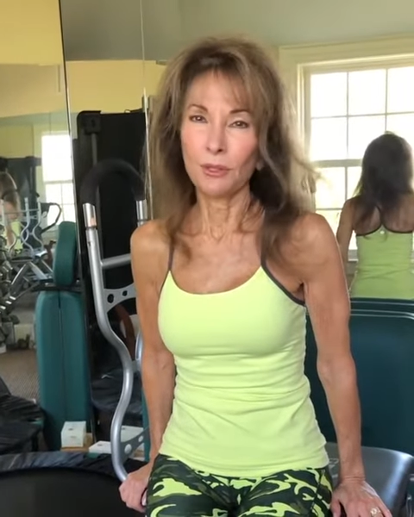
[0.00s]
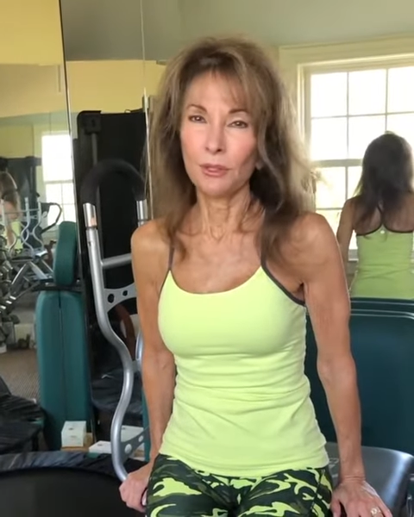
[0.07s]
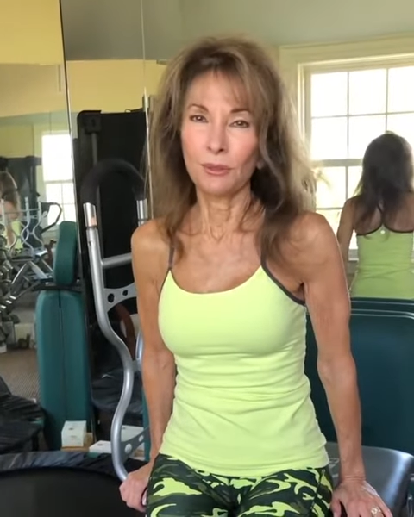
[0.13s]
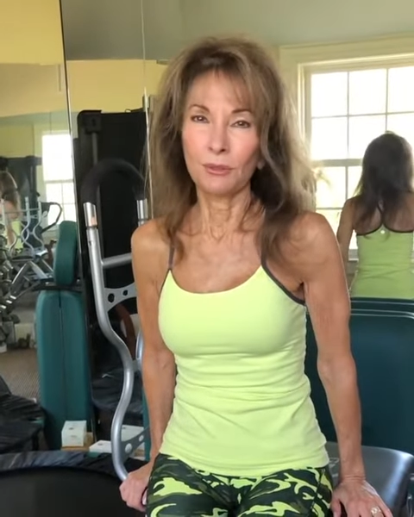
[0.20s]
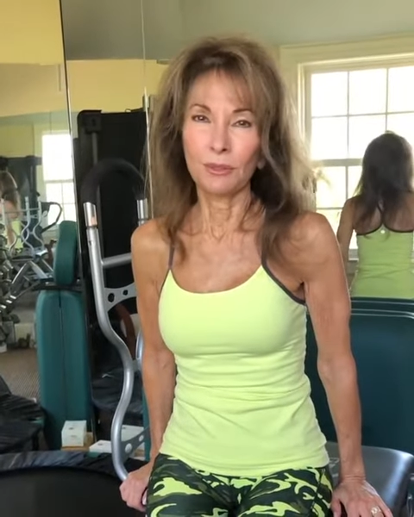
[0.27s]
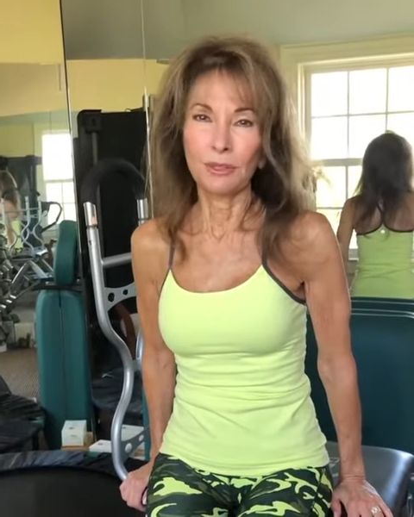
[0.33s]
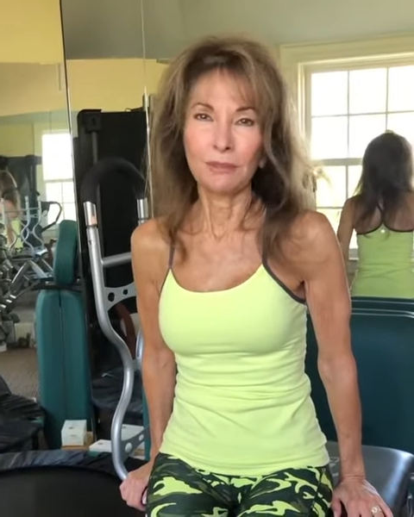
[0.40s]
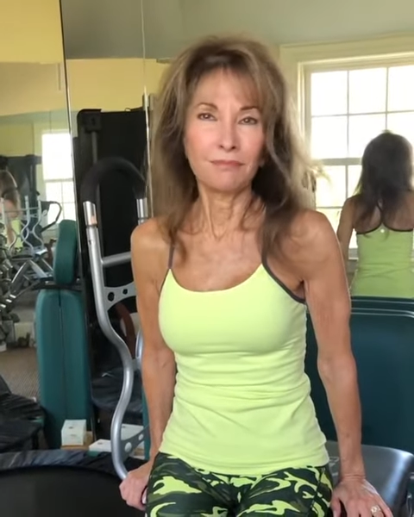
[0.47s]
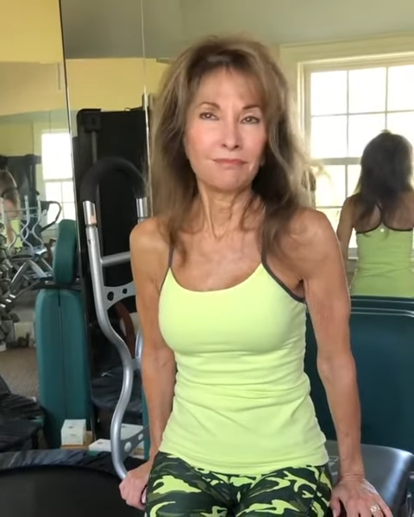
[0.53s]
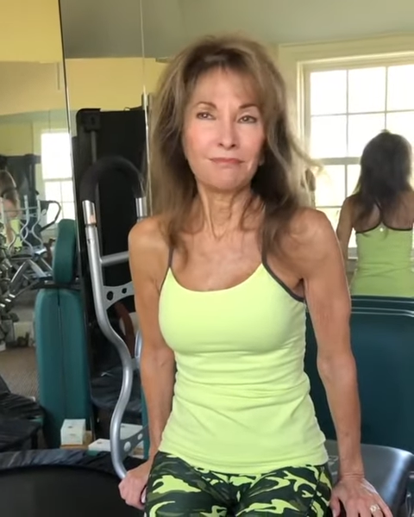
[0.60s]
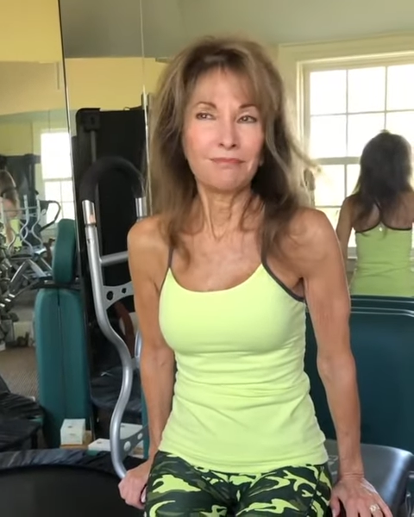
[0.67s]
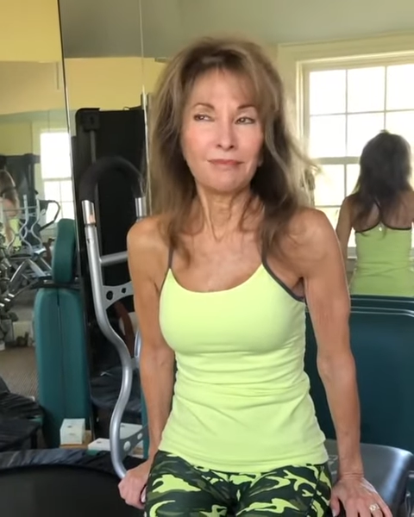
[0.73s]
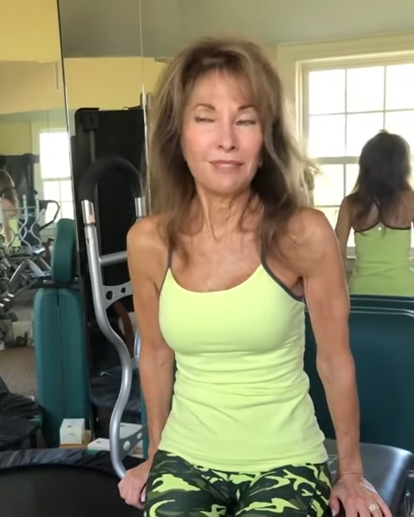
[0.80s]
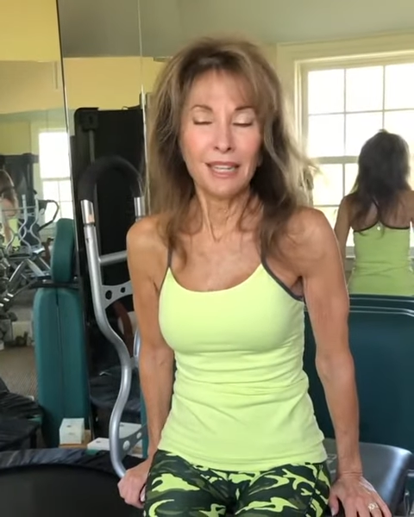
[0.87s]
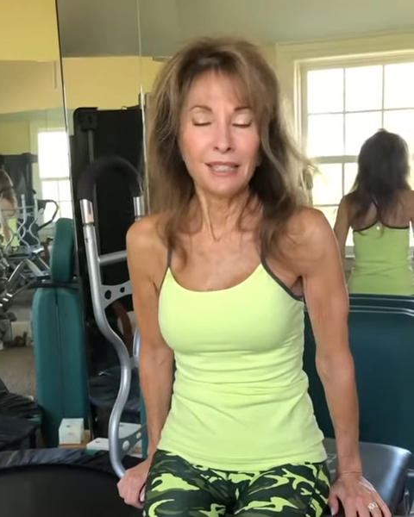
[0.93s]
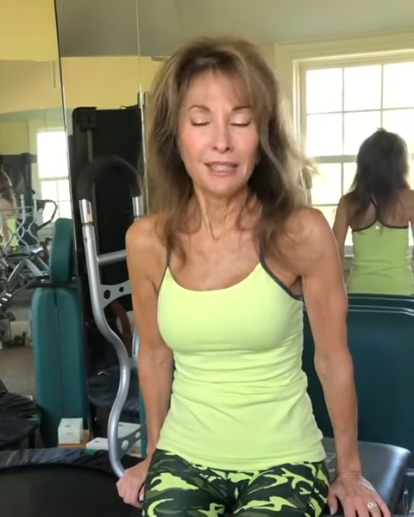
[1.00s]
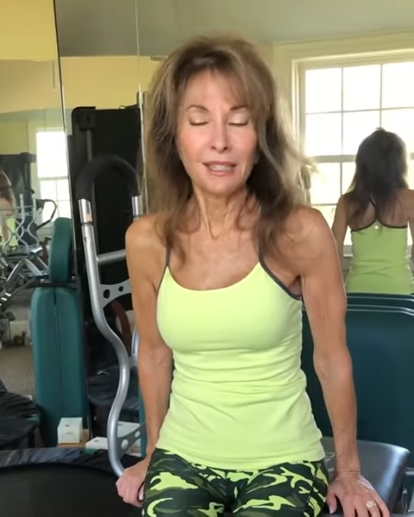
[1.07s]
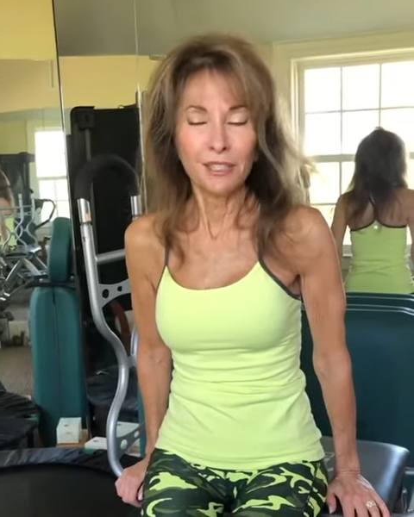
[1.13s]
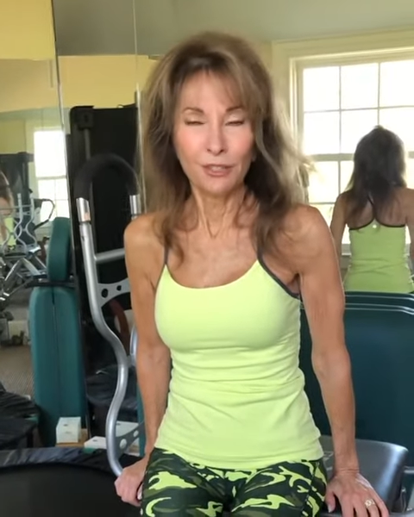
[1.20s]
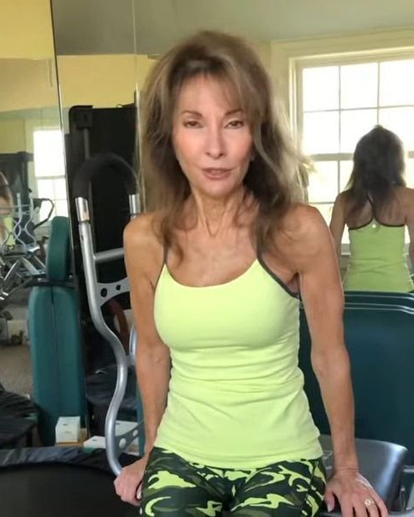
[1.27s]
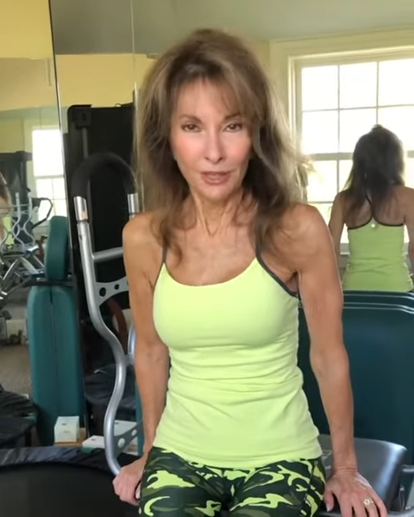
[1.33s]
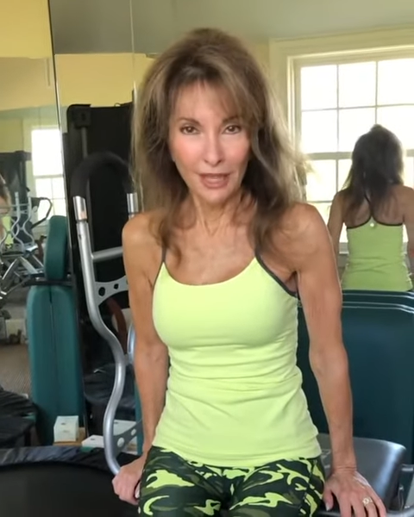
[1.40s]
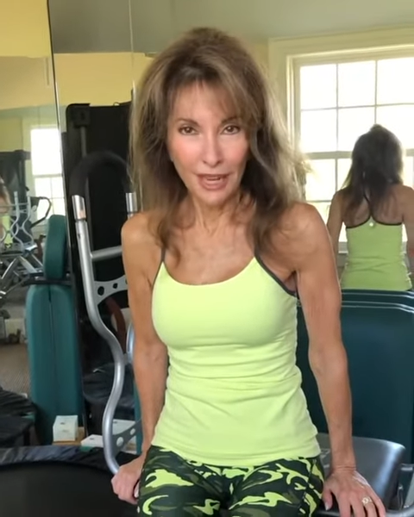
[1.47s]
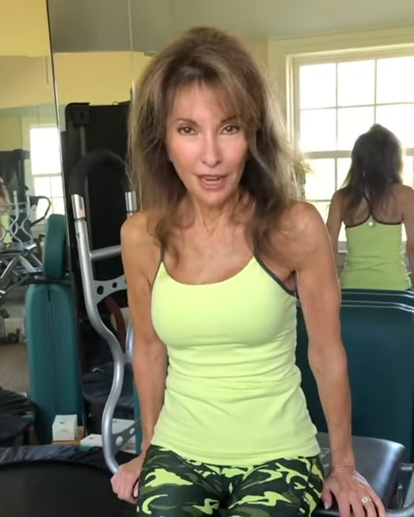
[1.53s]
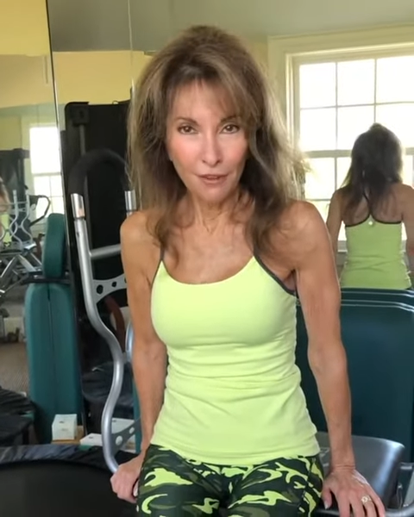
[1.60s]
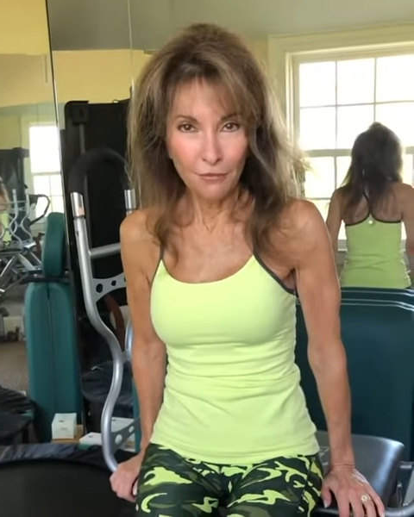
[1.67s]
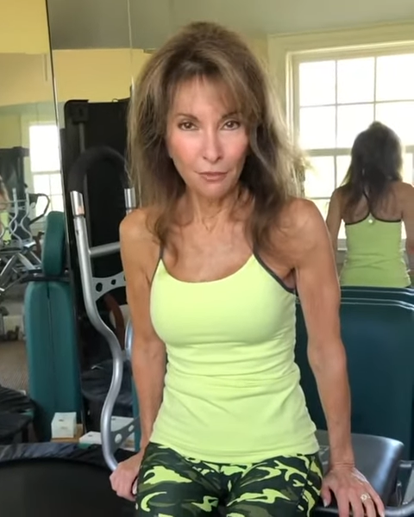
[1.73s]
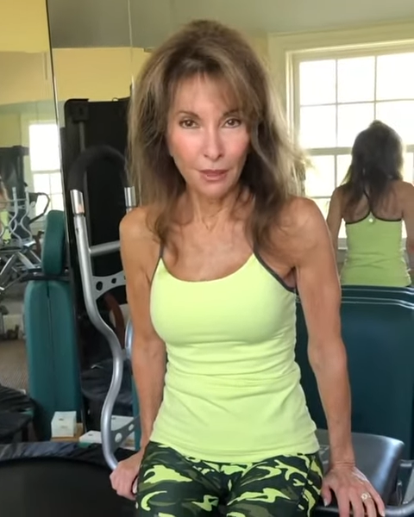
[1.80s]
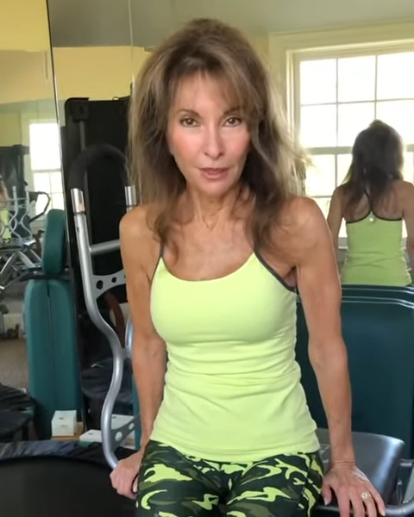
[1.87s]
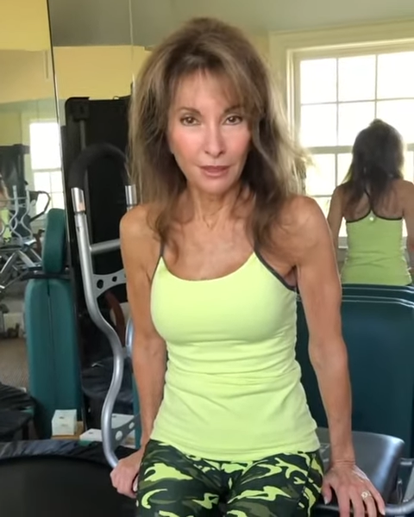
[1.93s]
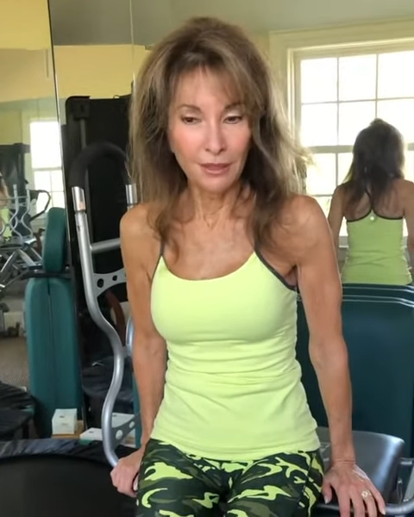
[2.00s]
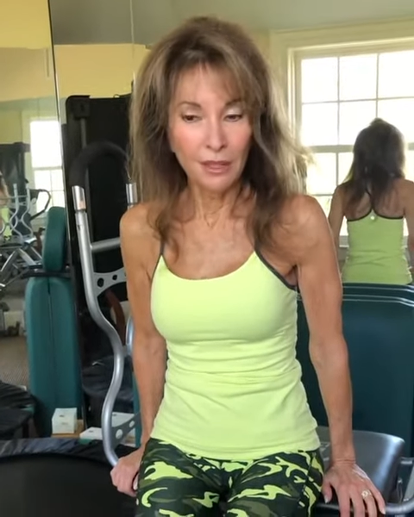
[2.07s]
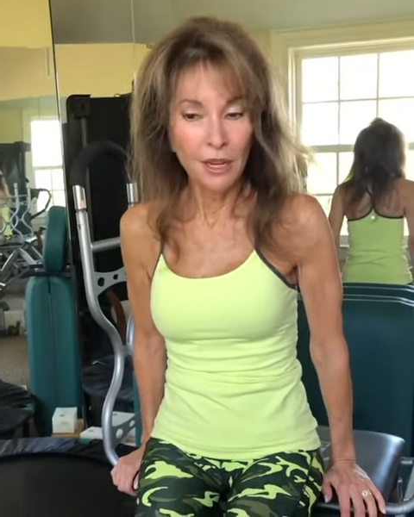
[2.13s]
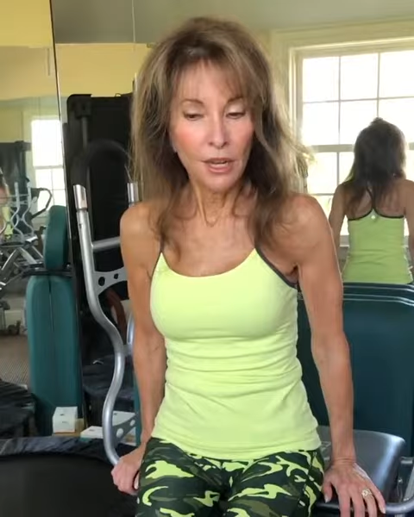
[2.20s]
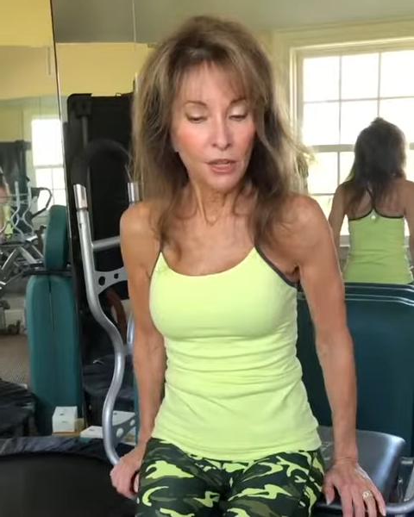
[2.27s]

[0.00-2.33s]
don't necessarily have one.